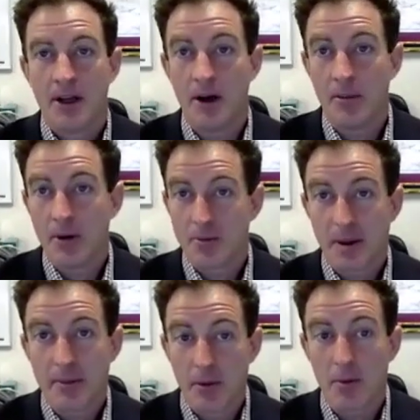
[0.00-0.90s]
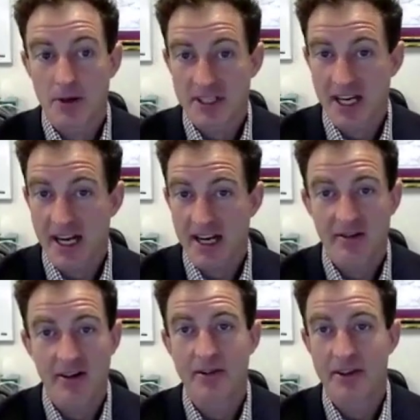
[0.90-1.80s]
Most people will
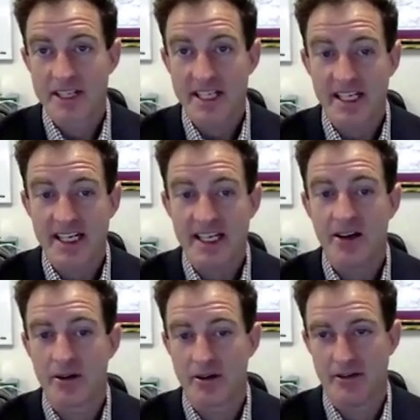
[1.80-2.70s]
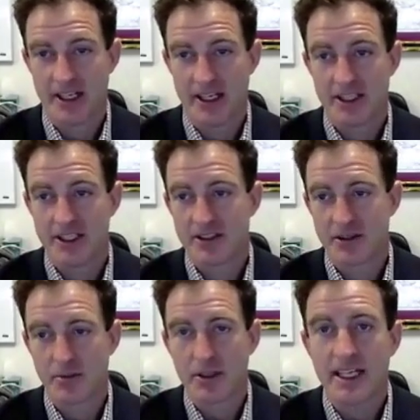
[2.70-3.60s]
present with fatigue or infections
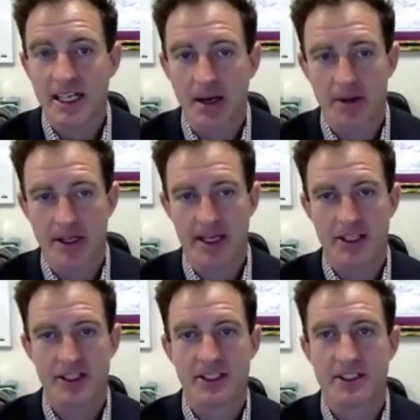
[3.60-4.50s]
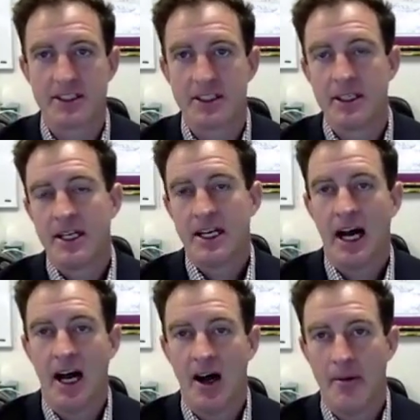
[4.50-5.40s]
or bleeding complications
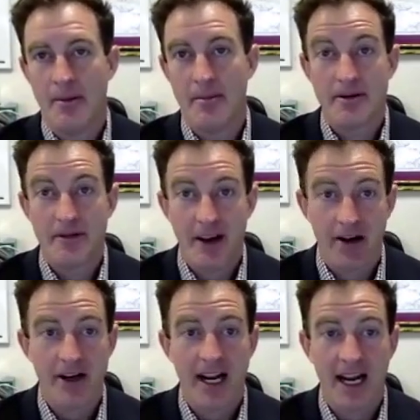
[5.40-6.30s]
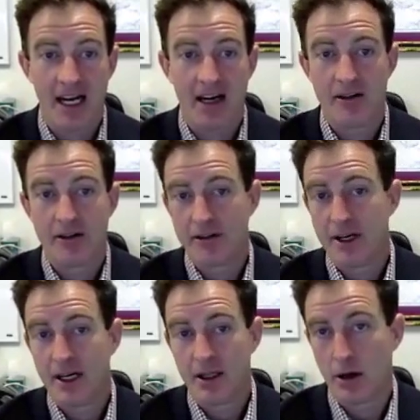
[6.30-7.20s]
and be found to
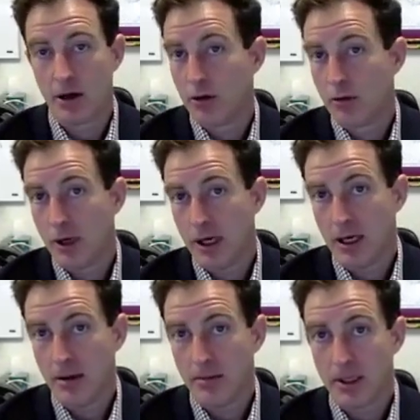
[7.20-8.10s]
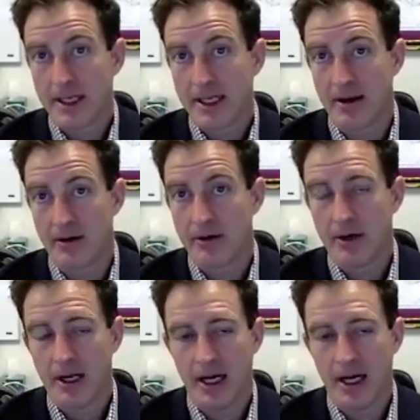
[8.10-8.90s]
have a low blood count.